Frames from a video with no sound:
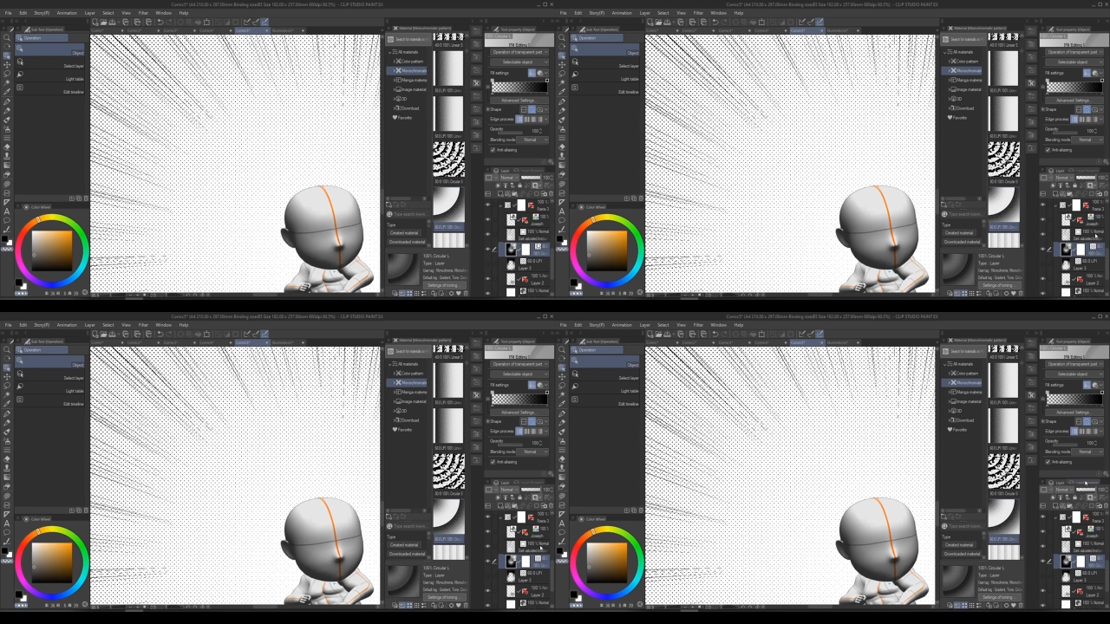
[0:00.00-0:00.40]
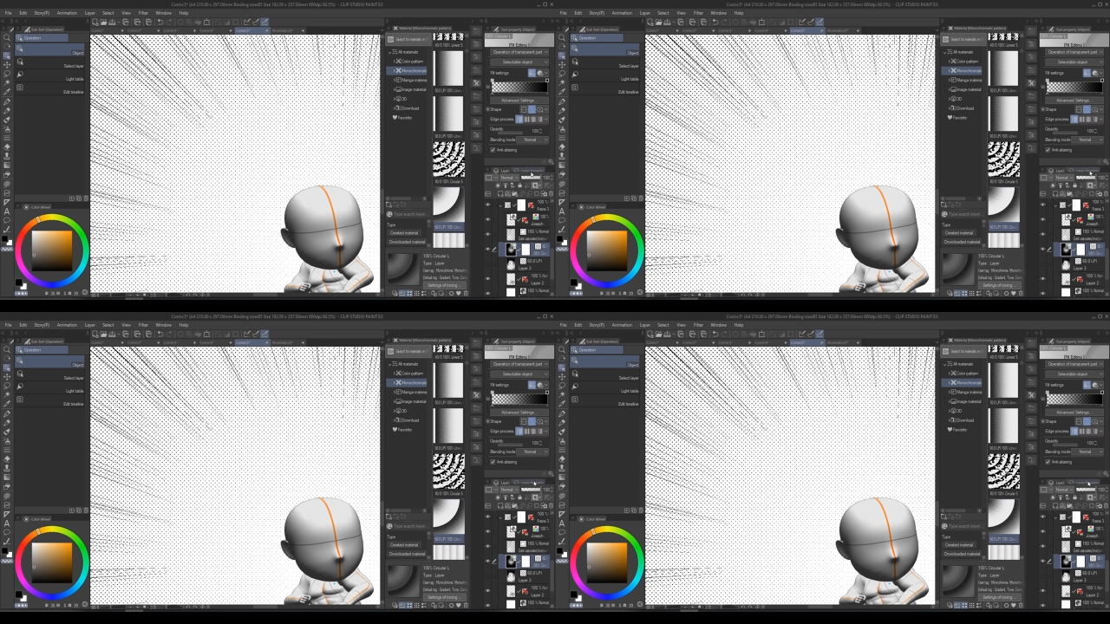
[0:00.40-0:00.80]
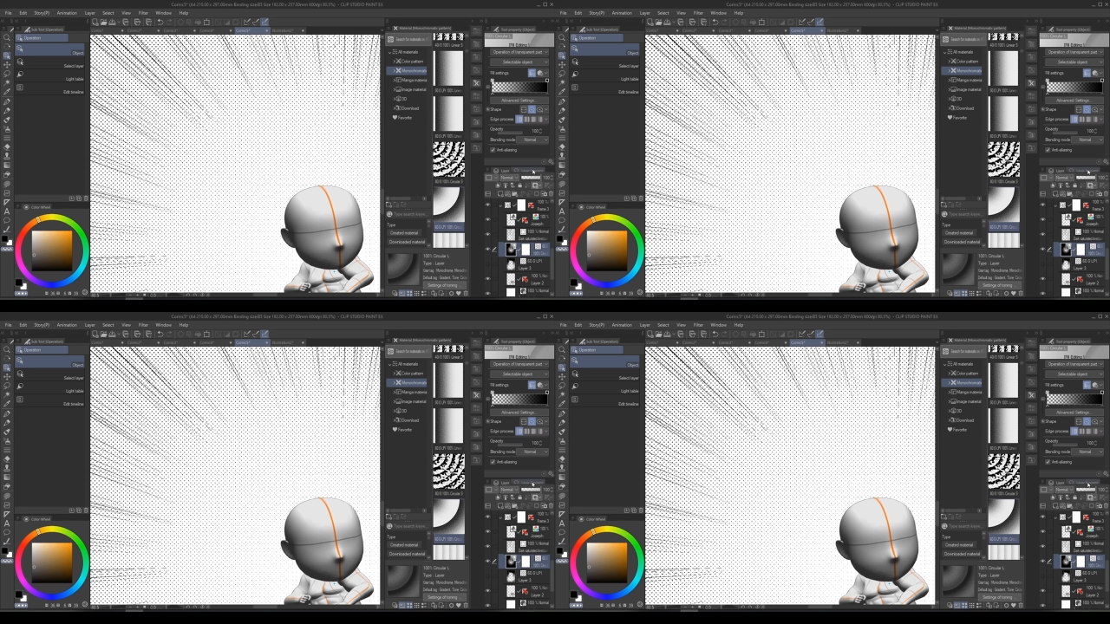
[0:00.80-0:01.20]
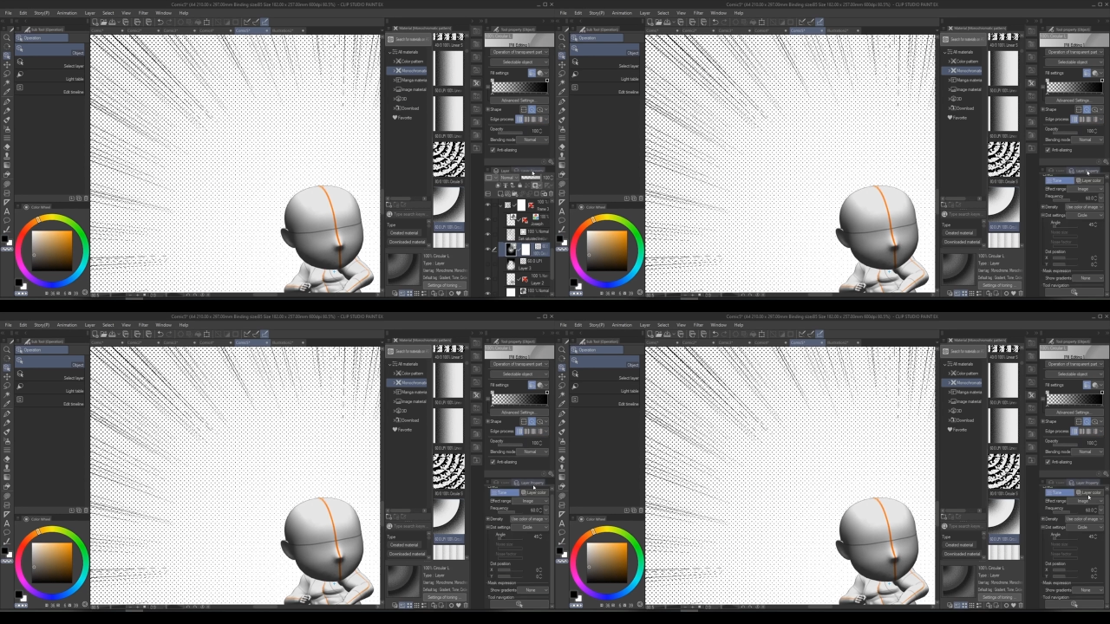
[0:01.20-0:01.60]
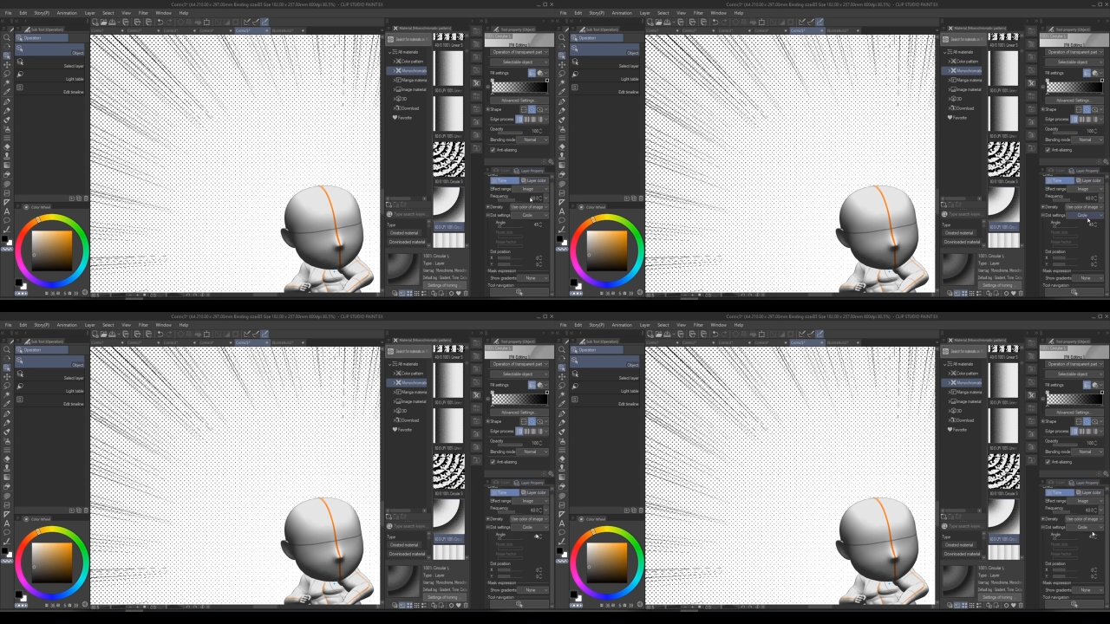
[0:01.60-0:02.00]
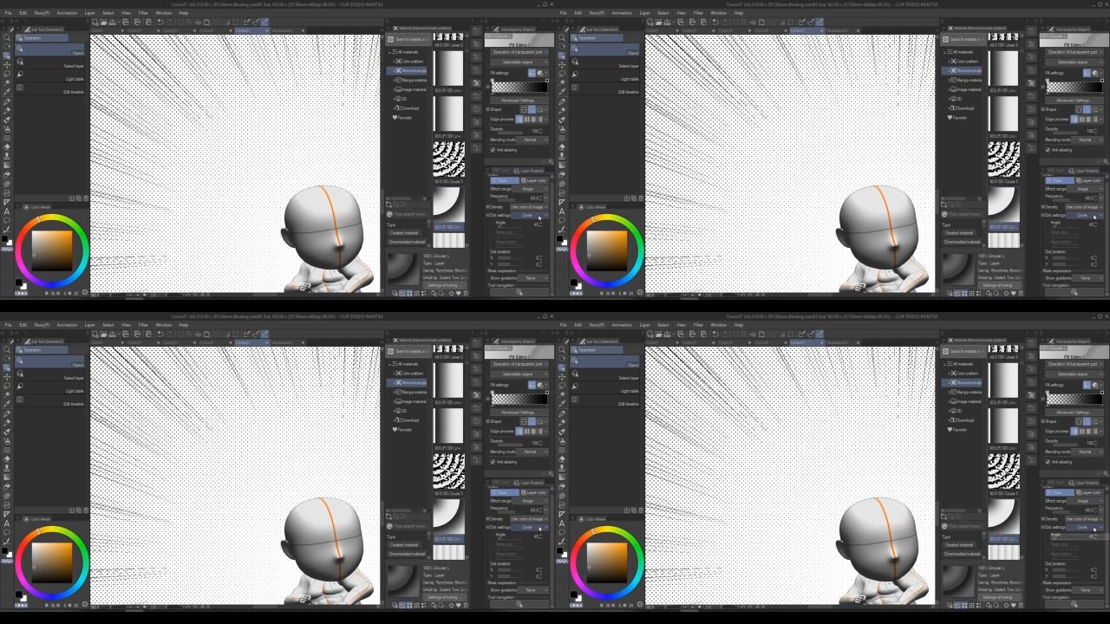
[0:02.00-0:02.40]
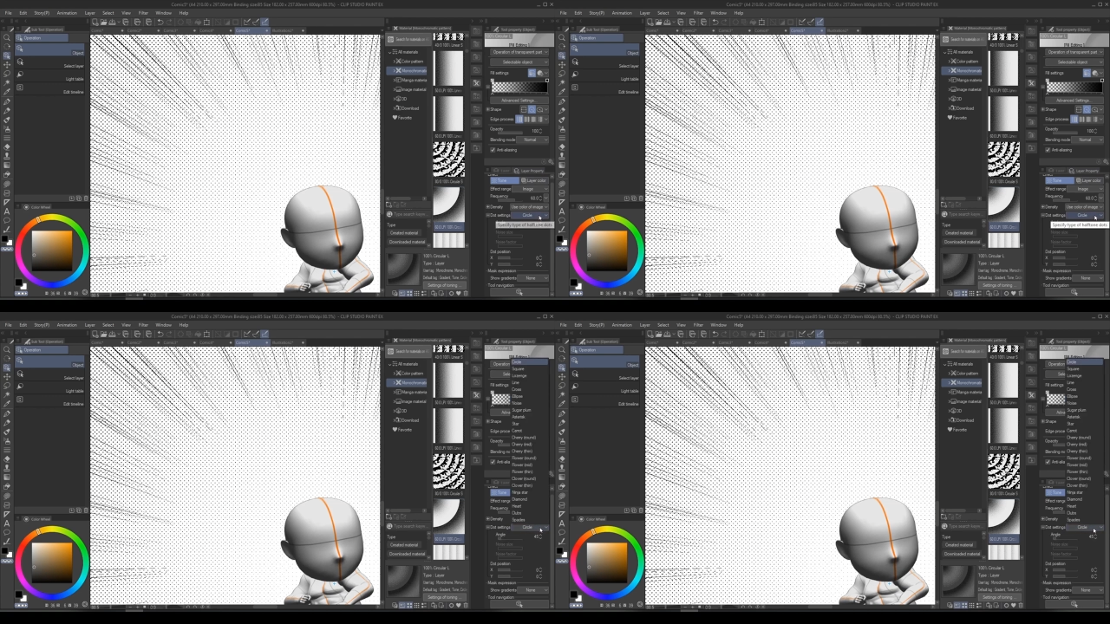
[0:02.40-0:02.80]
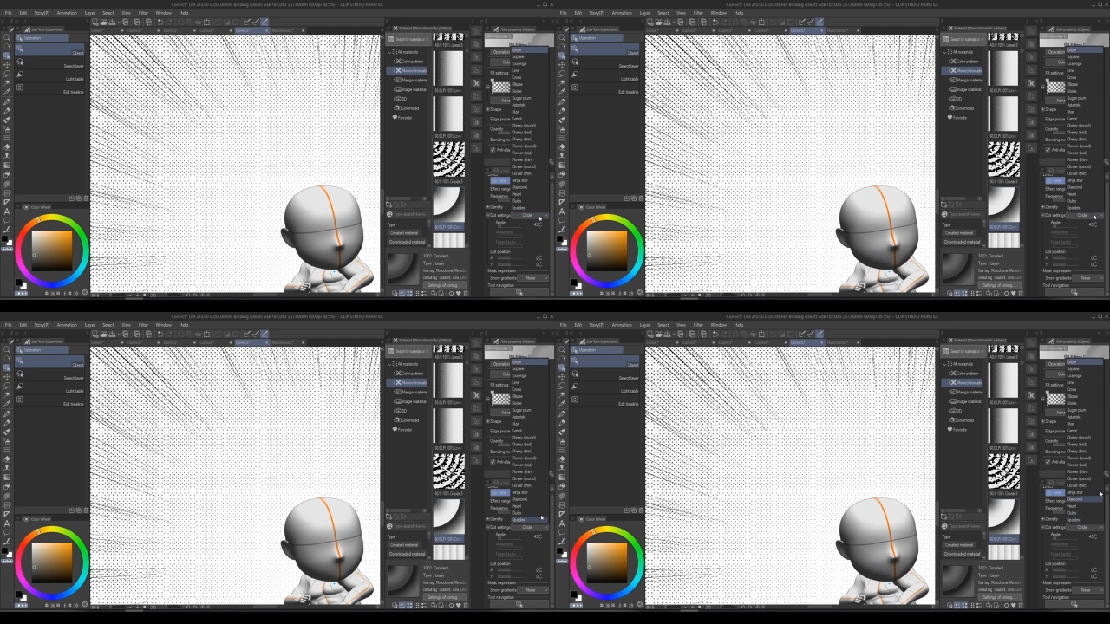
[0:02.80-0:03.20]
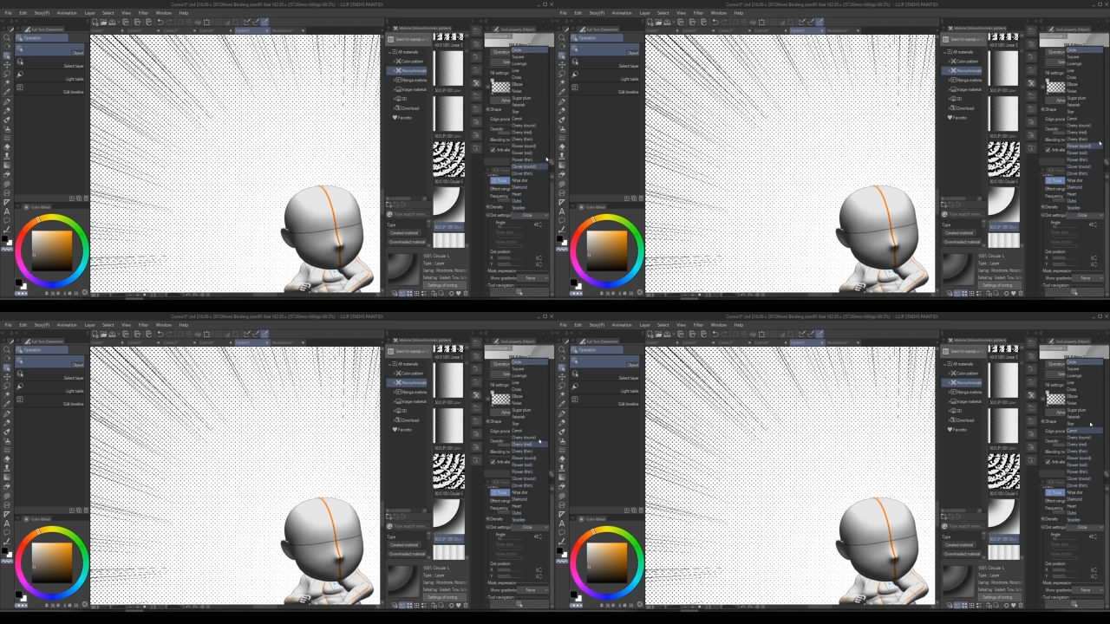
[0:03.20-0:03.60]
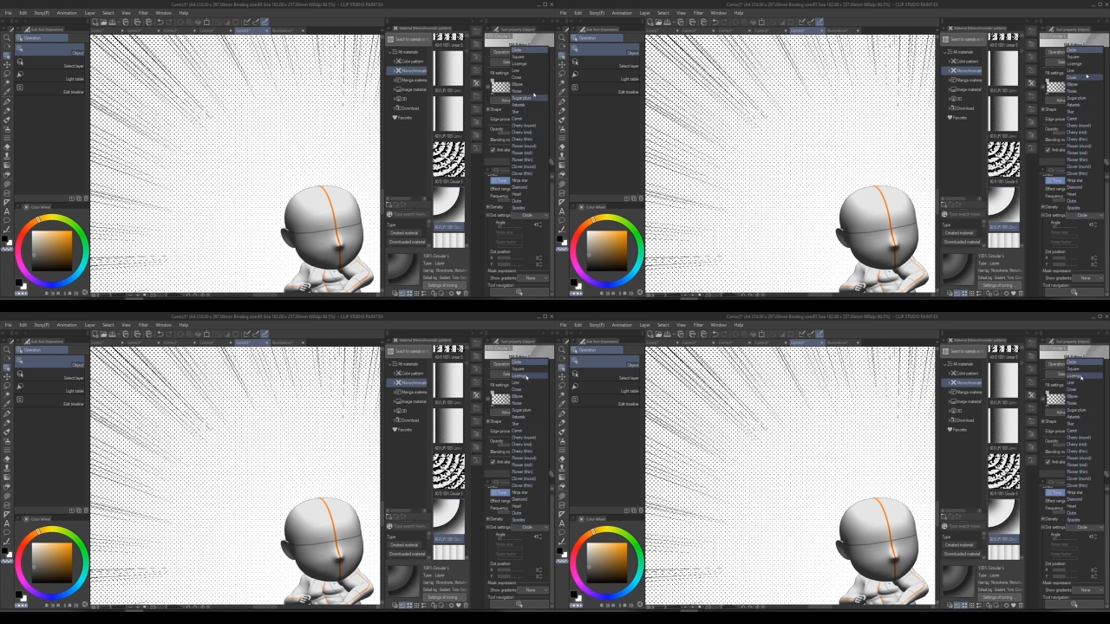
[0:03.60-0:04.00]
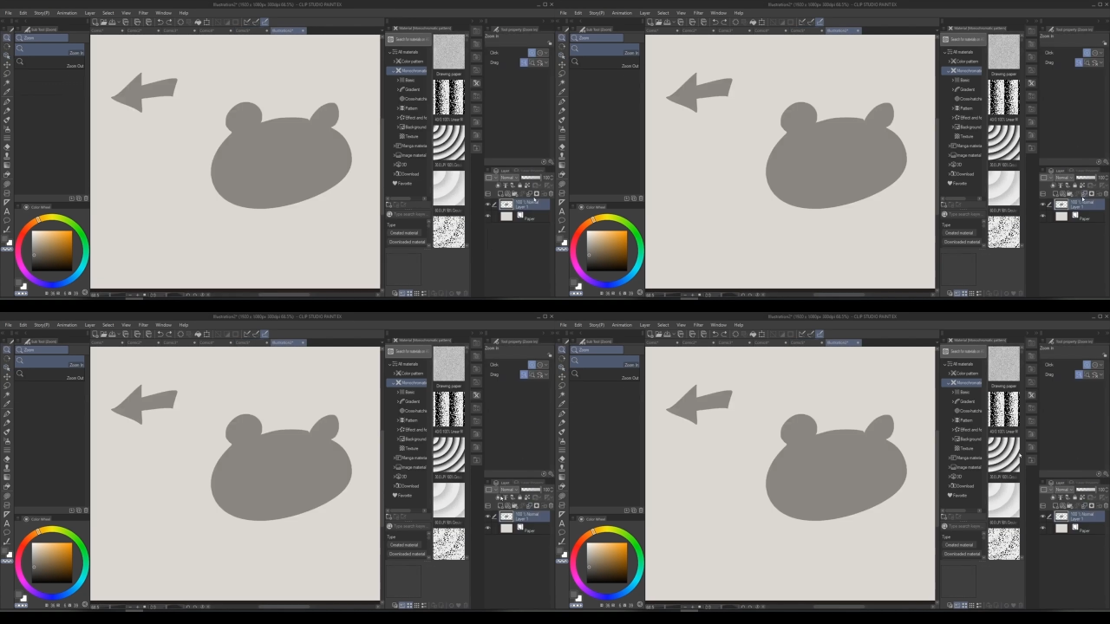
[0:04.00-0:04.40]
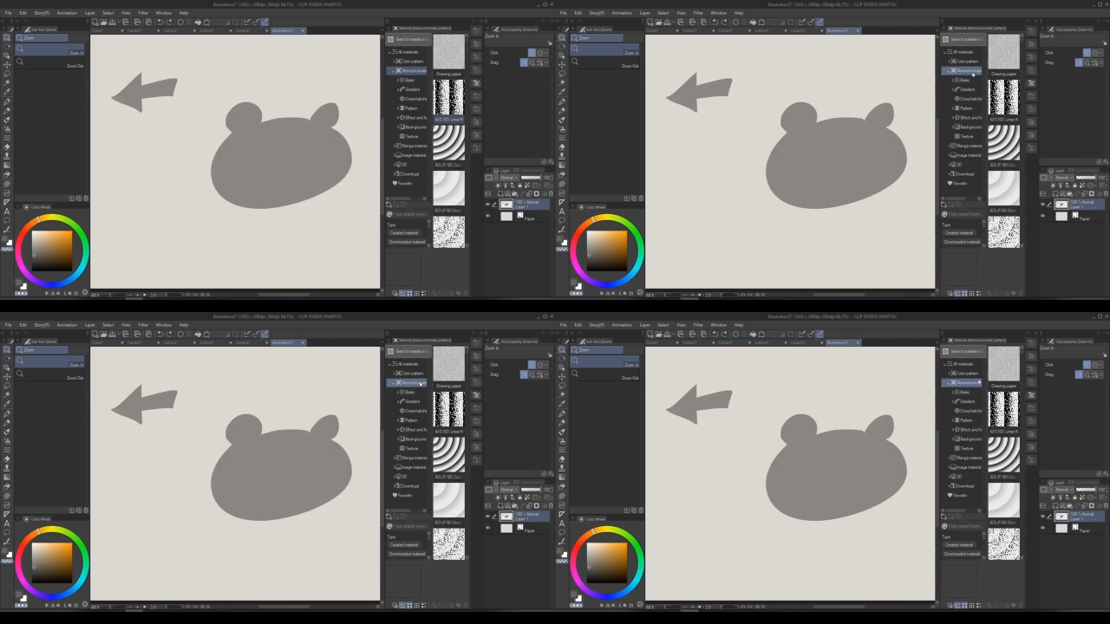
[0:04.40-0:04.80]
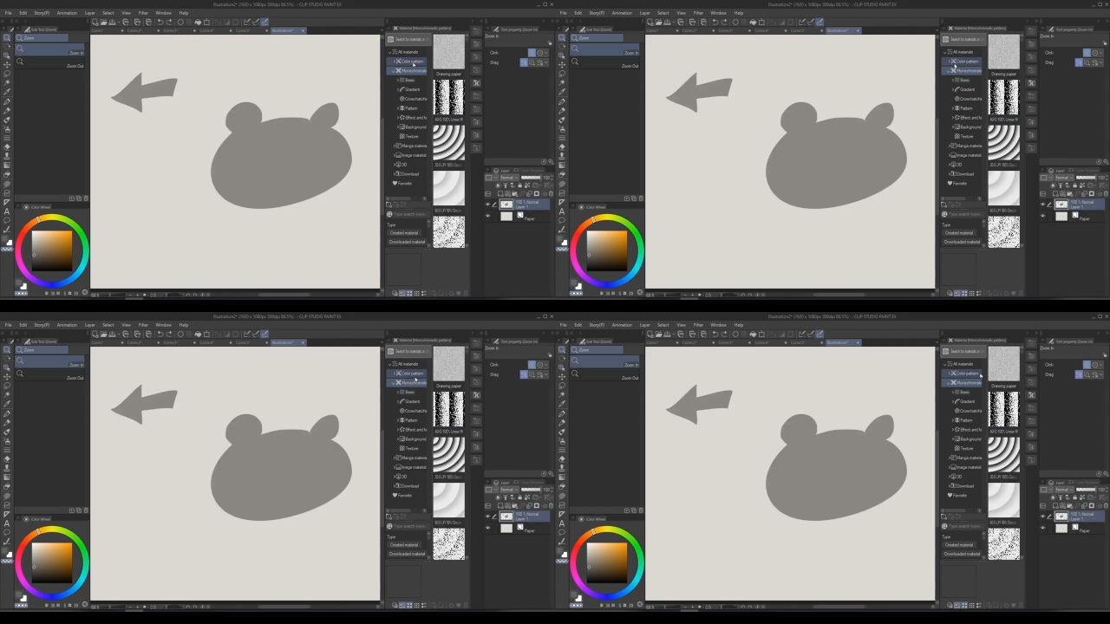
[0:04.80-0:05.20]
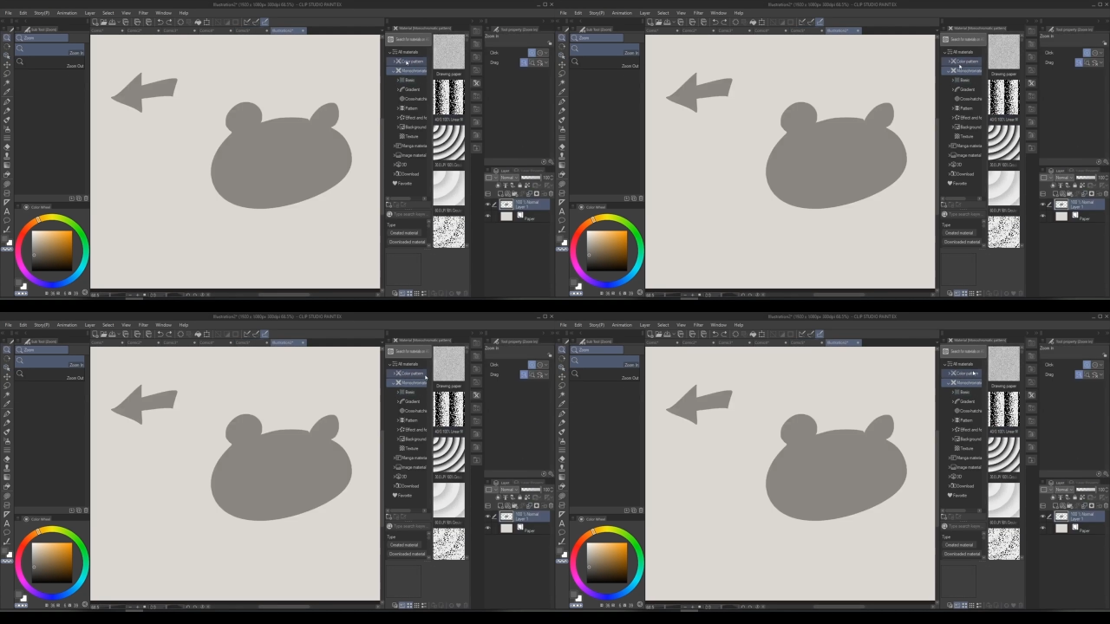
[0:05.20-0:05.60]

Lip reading: (no speaker visible)